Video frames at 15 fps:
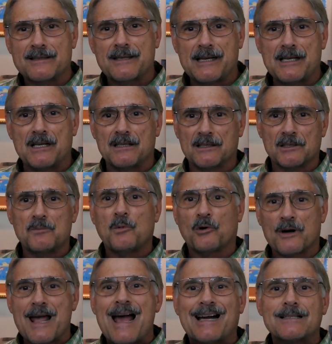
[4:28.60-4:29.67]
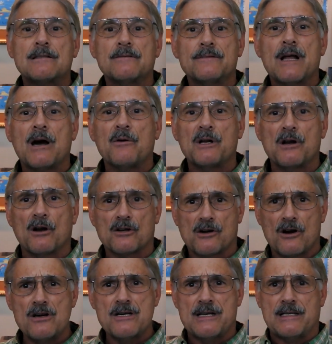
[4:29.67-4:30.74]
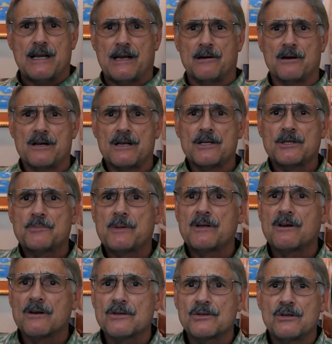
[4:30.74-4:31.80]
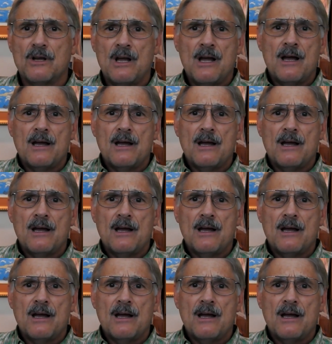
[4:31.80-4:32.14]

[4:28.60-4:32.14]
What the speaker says: getting a little more active now in our gardening areas, because